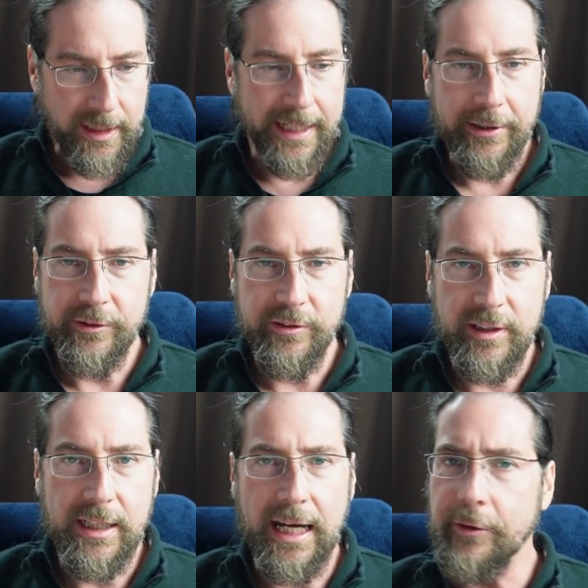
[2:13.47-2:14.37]
I could
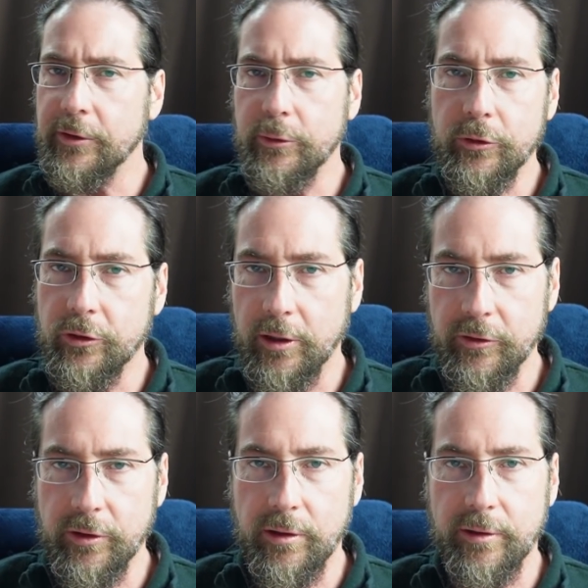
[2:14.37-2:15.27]
see how the new
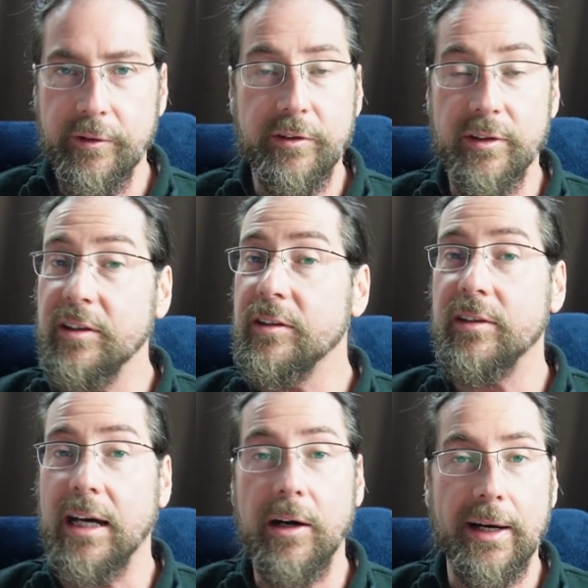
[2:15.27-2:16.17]
charging curve is, and this
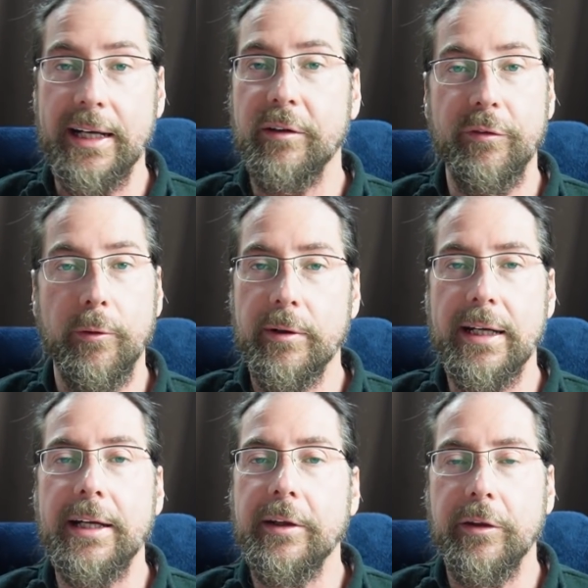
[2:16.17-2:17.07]
is how Id.4 and
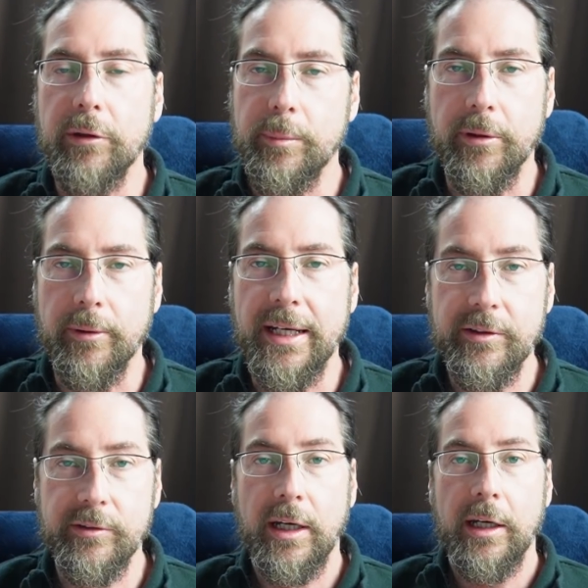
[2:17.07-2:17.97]
Id.3 Pro
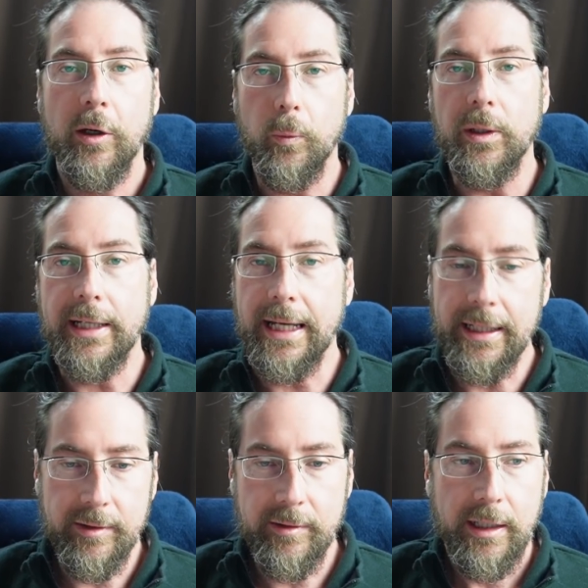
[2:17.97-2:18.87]
S will get
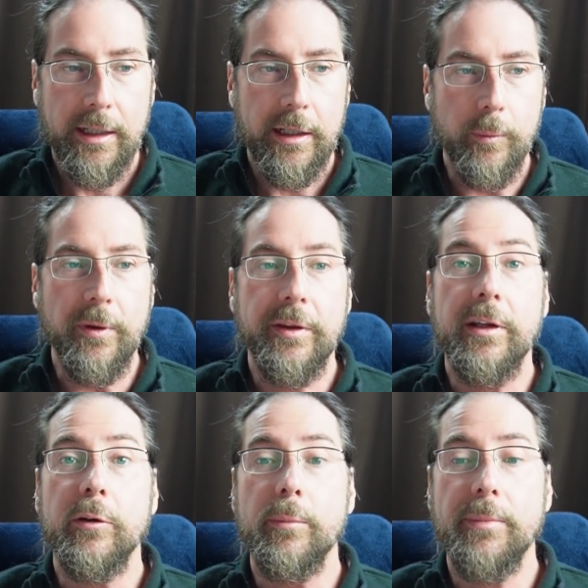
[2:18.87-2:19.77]
it with
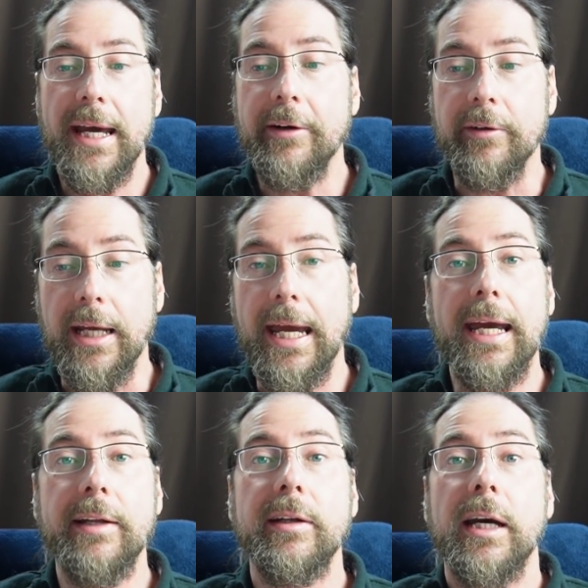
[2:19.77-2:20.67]
the new battery.
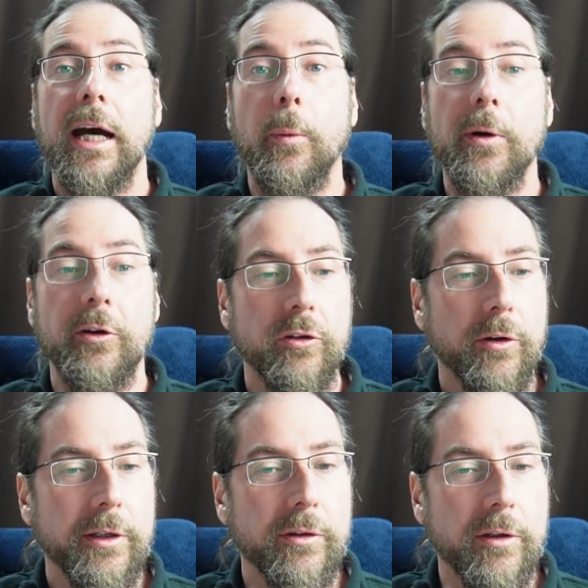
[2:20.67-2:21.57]
And I want to
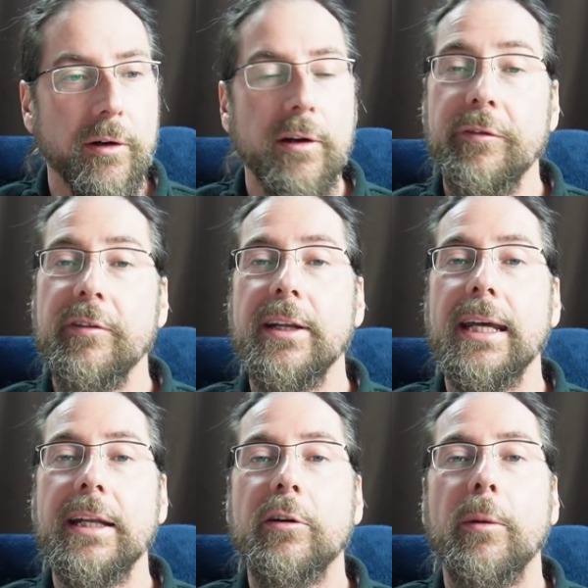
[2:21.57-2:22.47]
show you the curve and
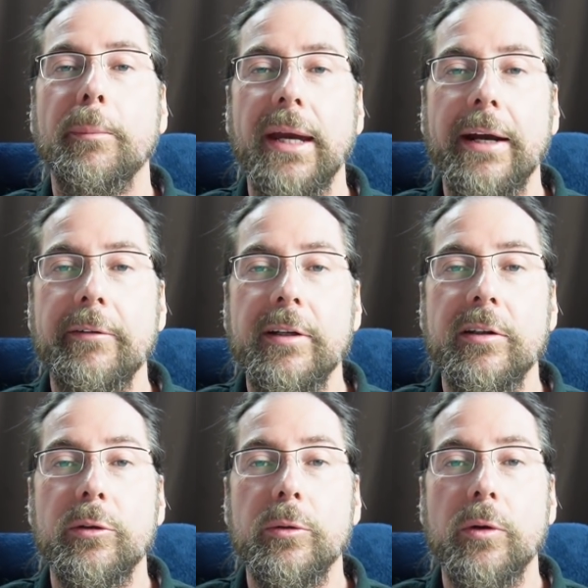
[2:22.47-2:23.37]
then compare
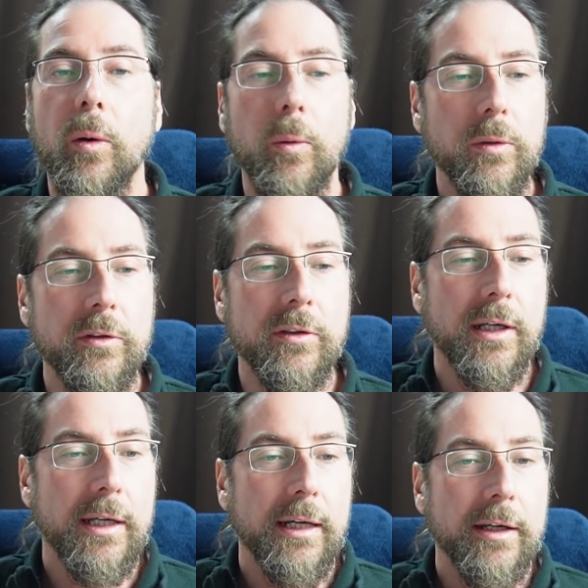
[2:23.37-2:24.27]
it to the old
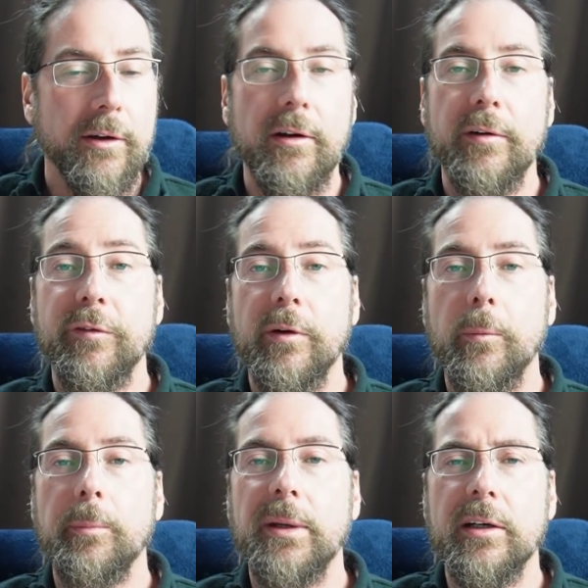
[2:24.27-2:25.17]

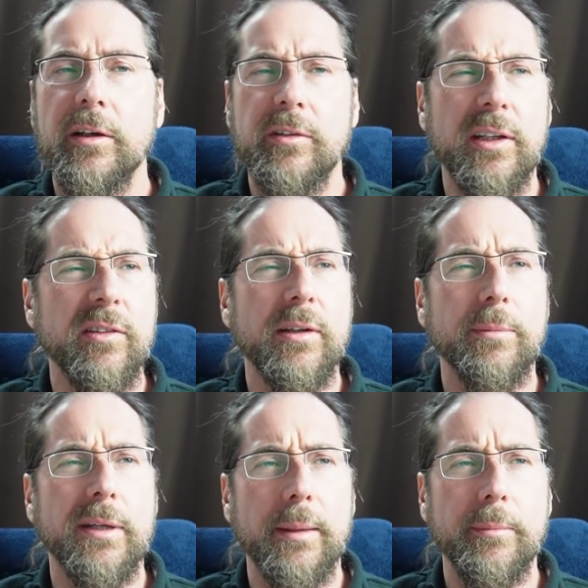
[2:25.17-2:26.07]
curve, because in
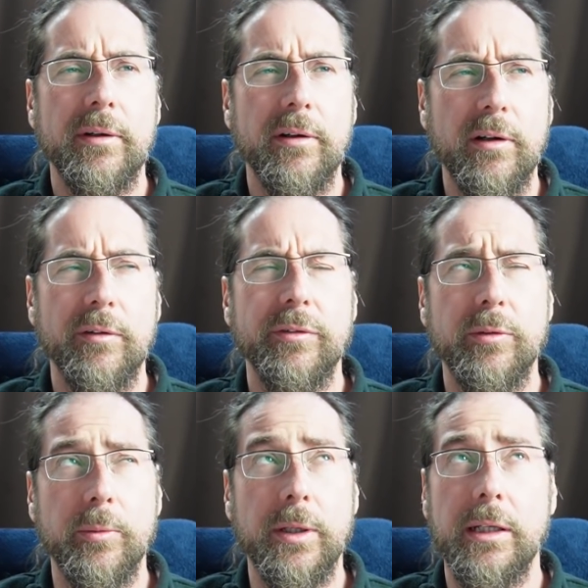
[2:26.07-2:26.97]
September of
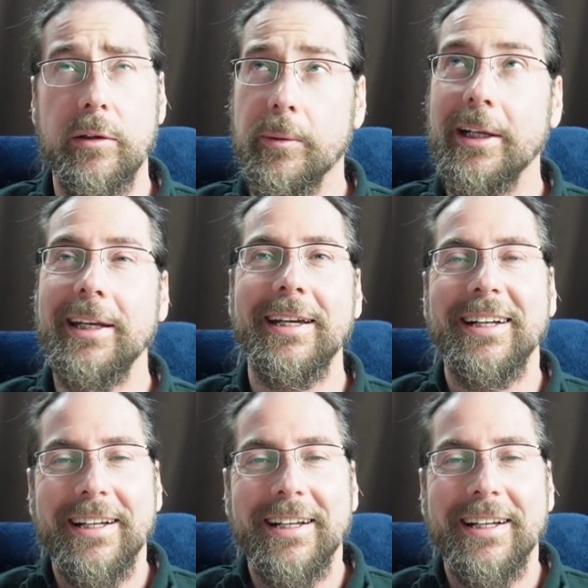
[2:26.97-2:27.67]
2020,